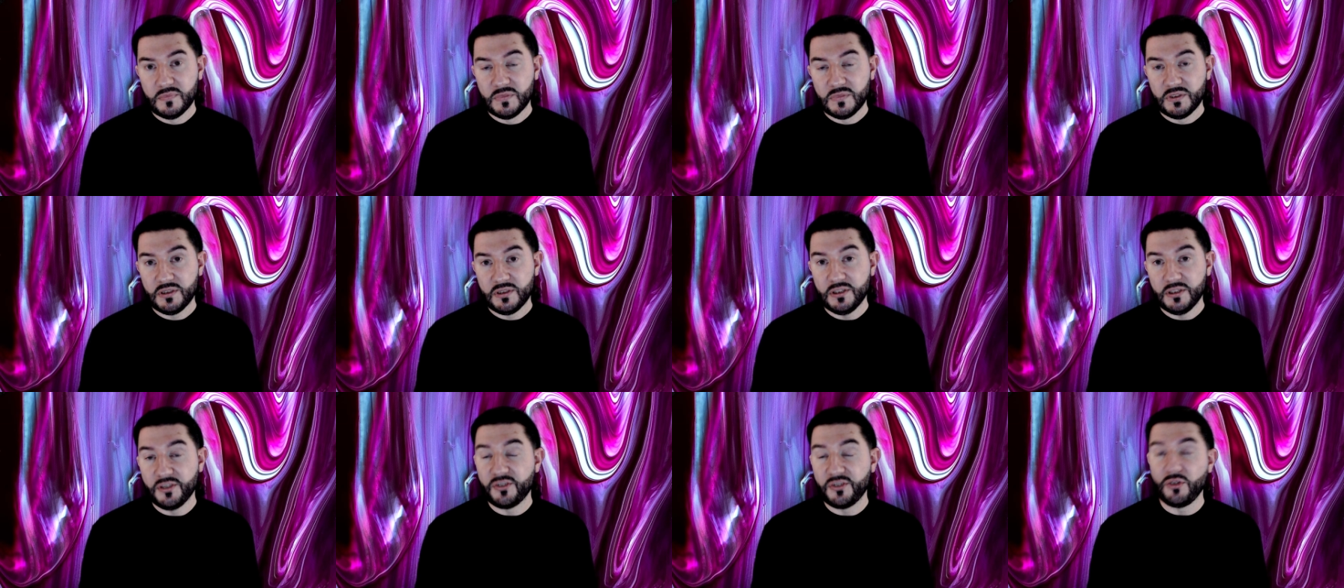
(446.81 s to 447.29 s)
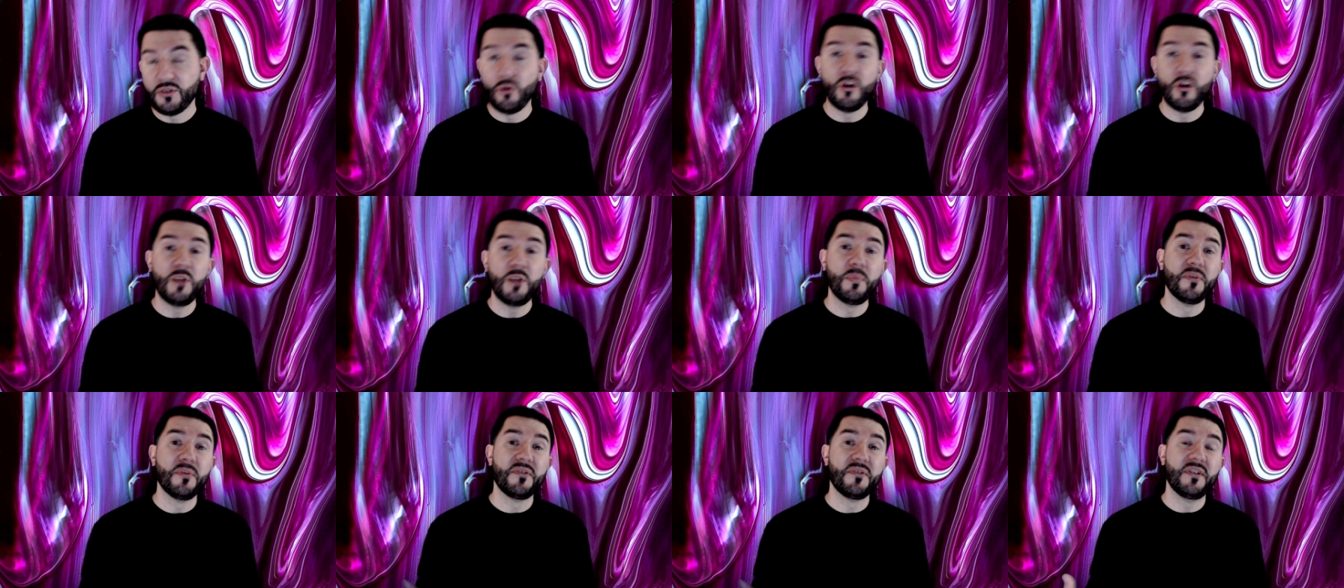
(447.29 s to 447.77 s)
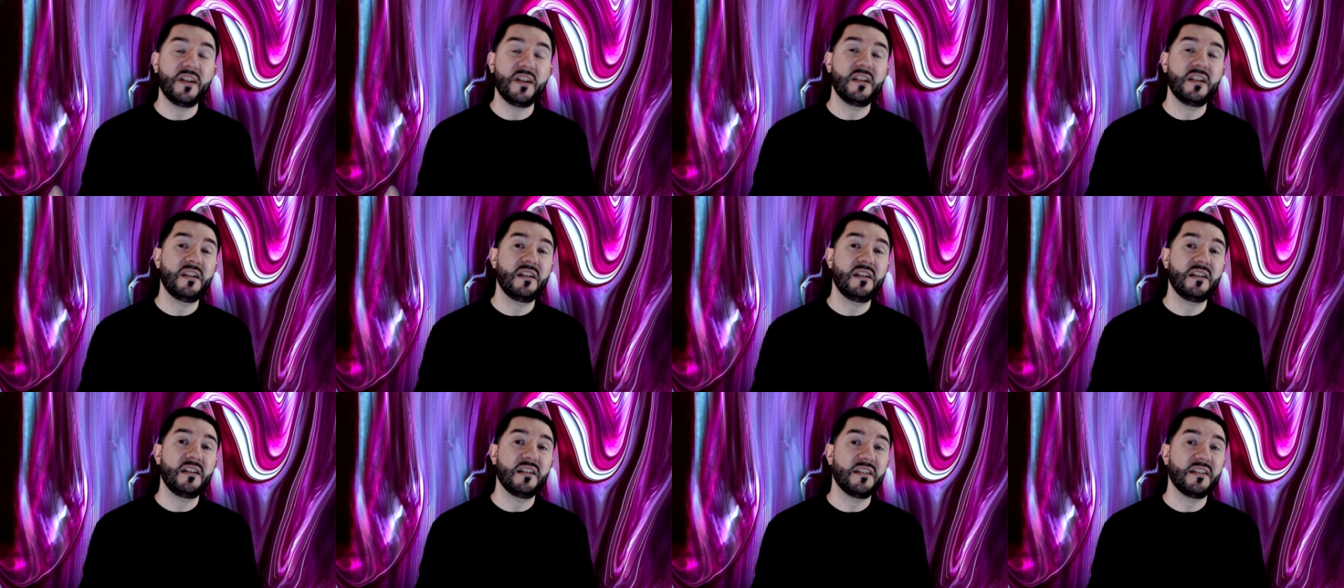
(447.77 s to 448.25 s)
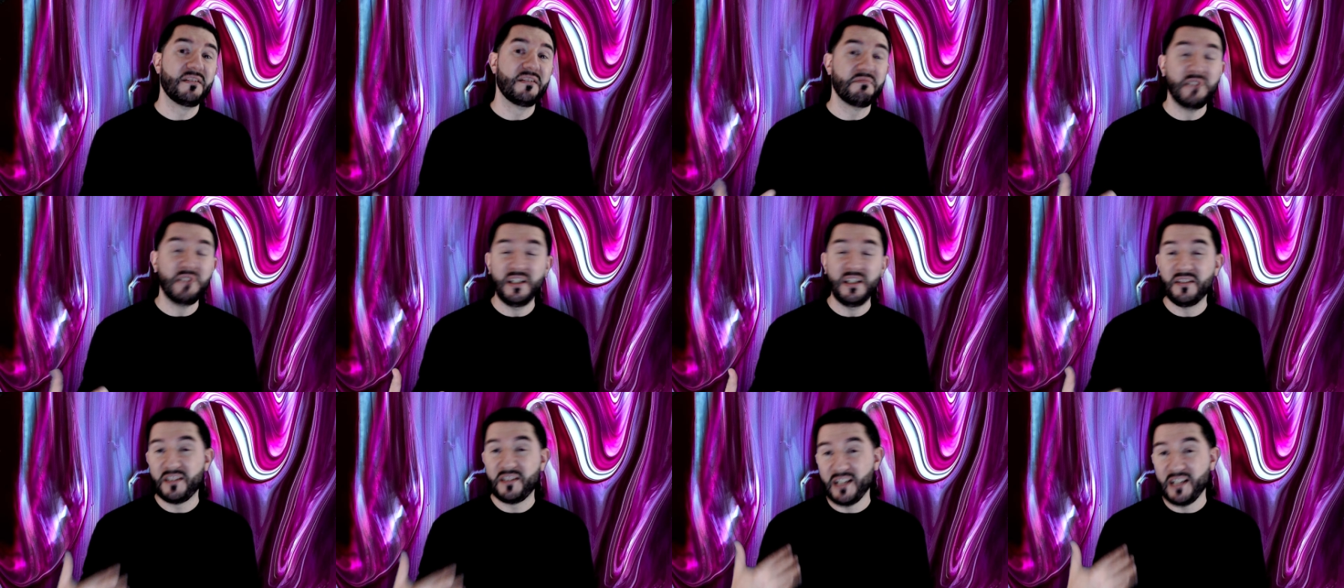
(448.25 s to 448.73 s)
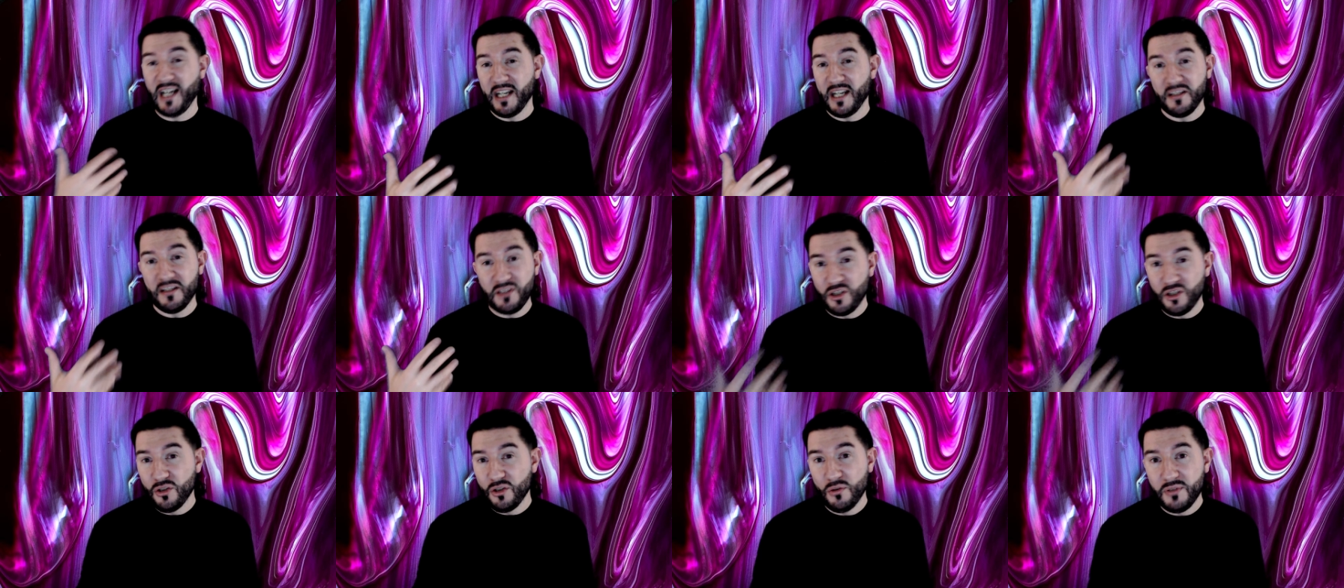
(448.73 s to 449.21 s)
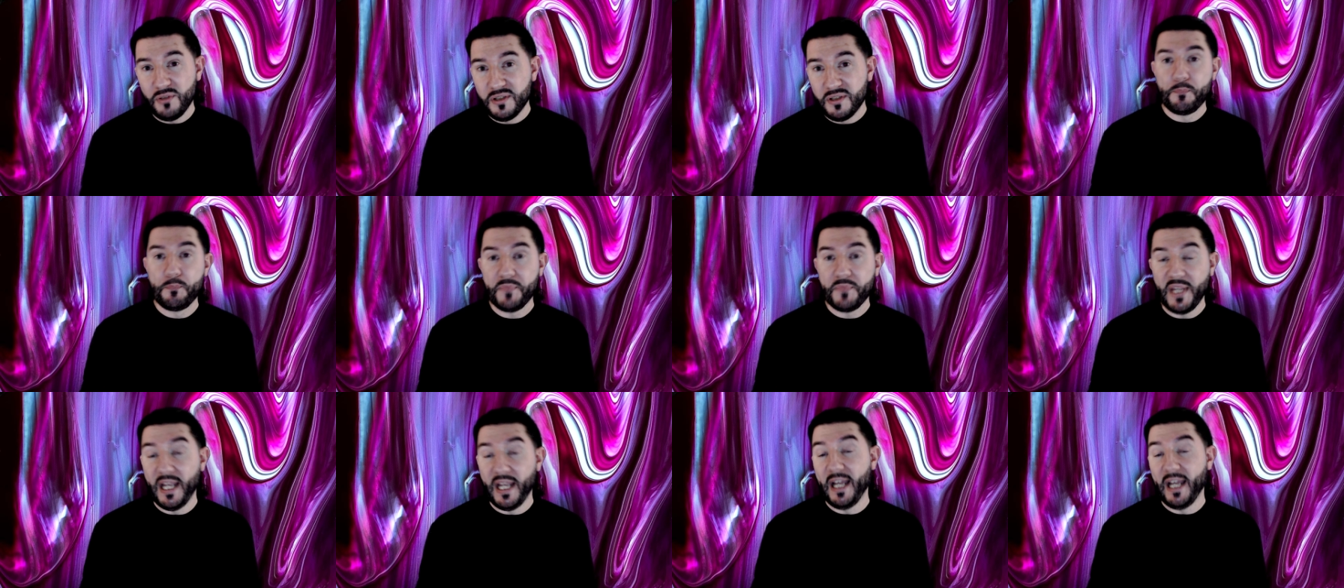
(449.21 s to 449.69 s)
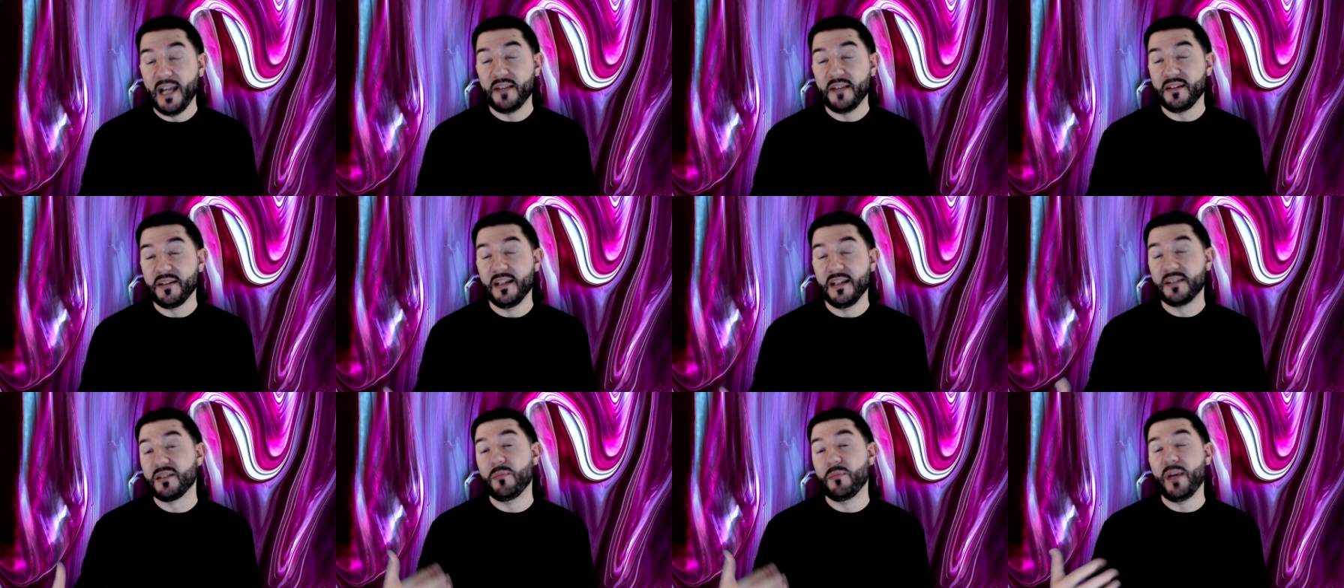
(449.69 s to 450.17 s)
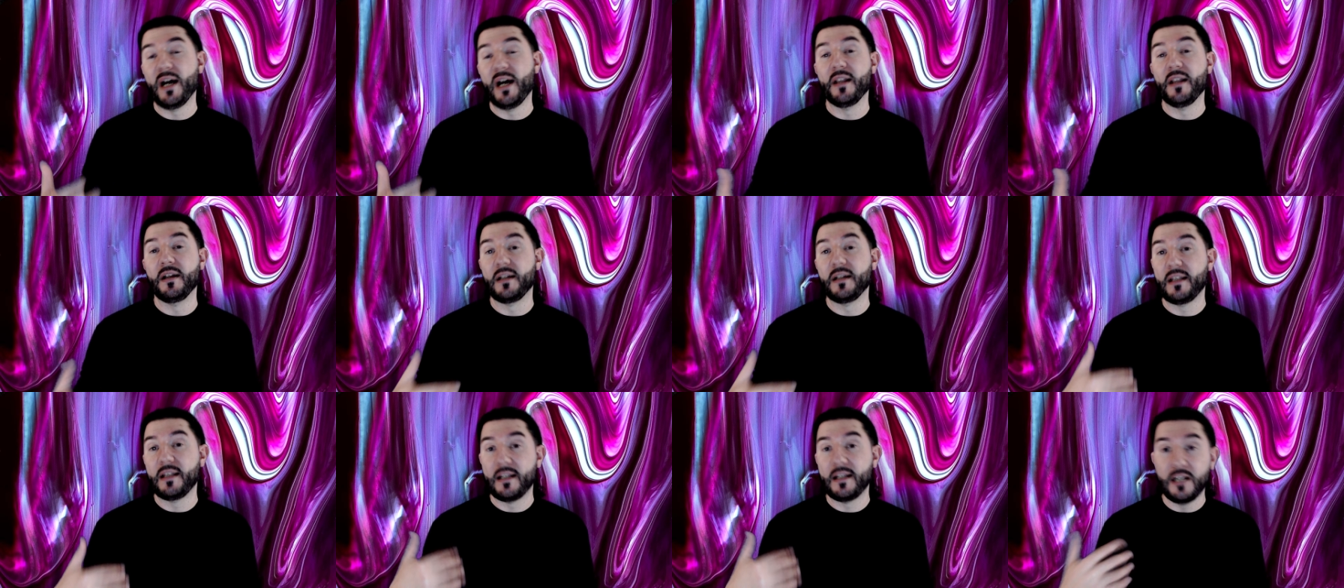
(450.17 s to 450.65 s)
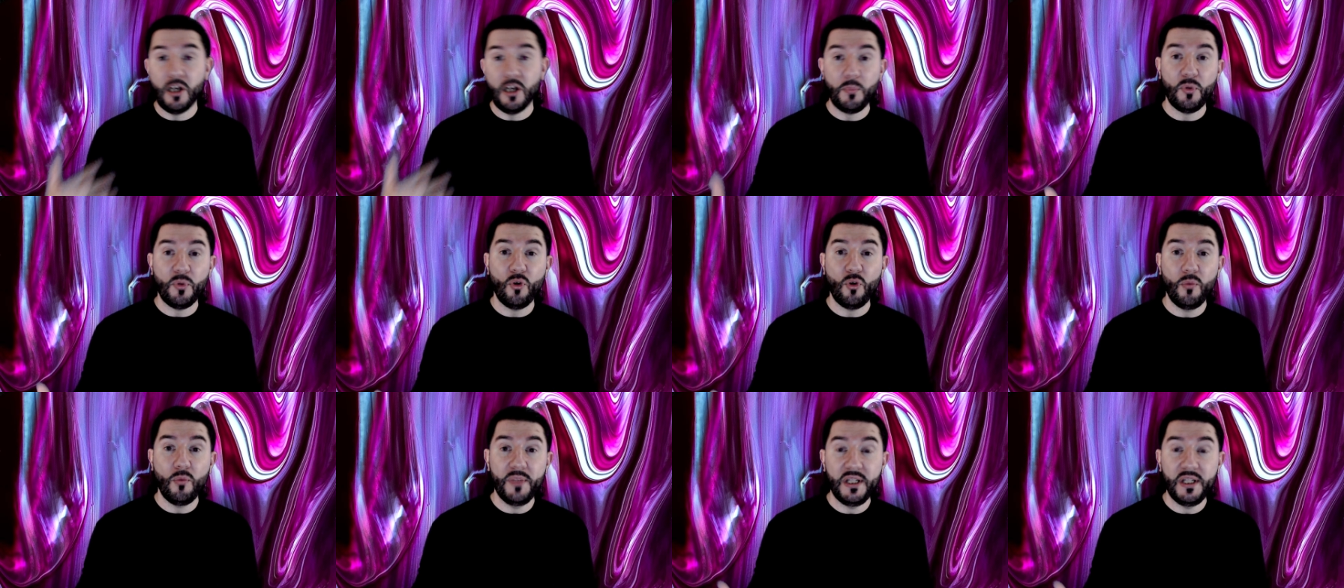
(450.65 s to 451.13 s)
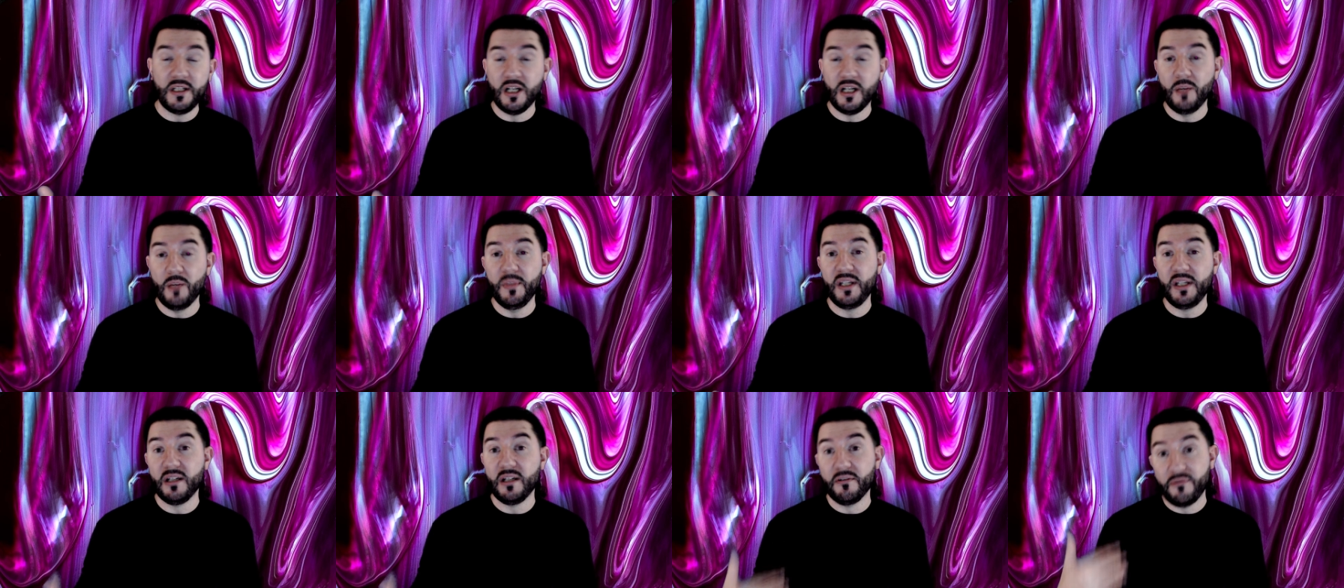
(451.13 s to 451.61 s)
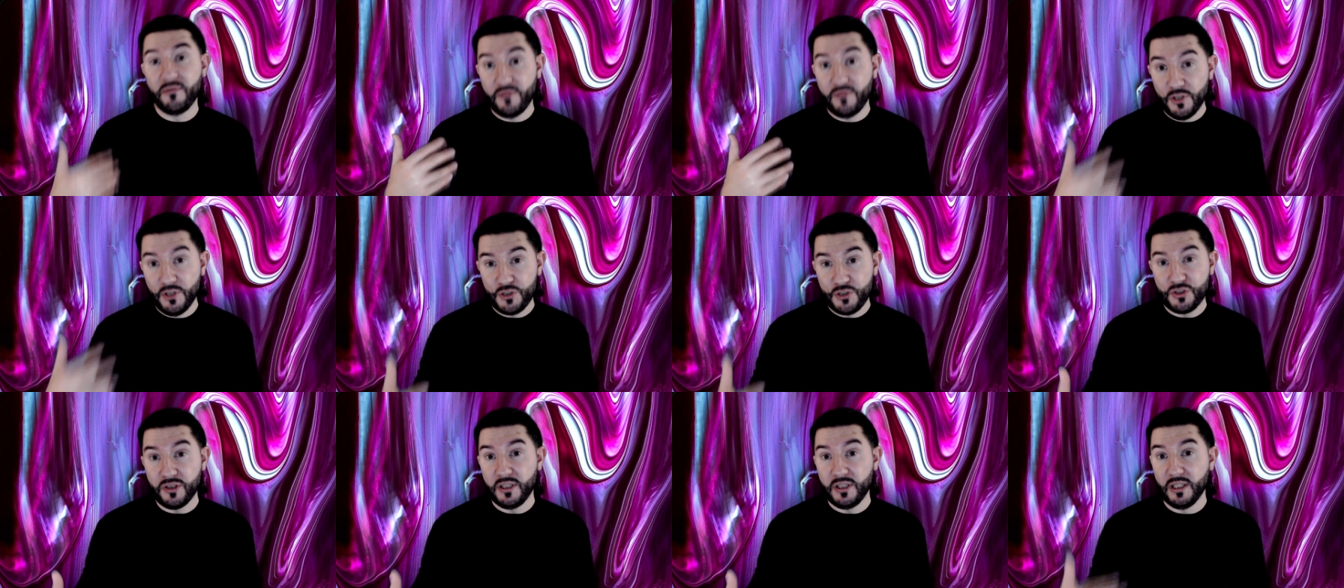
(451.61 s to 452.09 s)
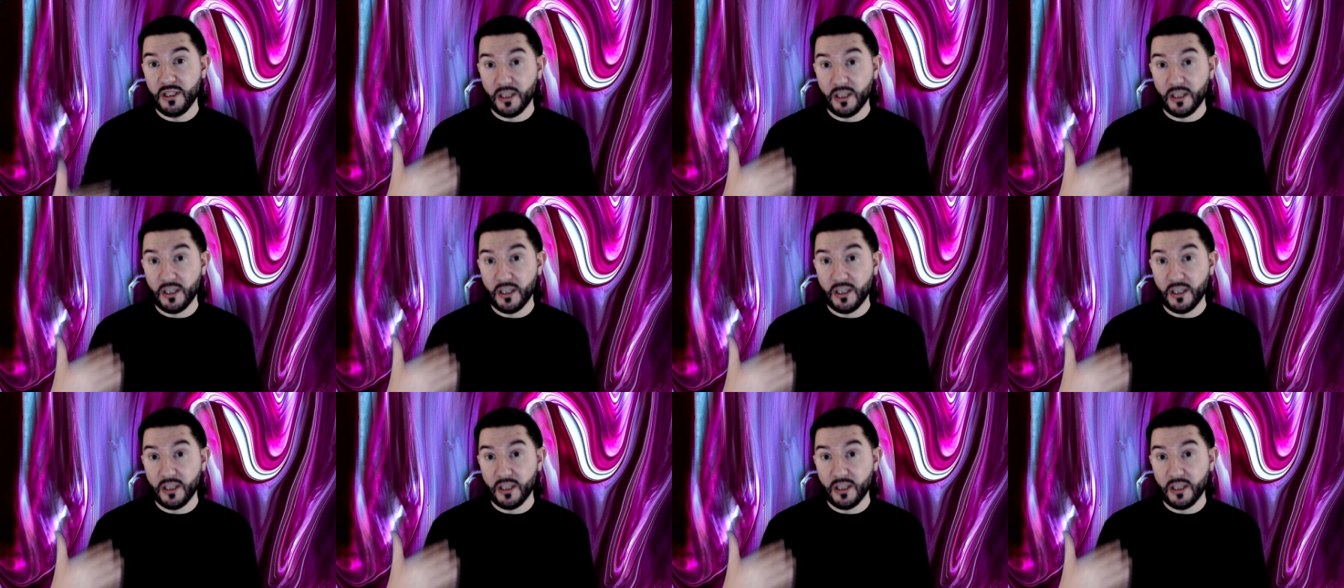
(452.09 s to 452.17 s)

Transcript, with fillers: The story presented is, is kind of cute as it's about a couple becoming officially a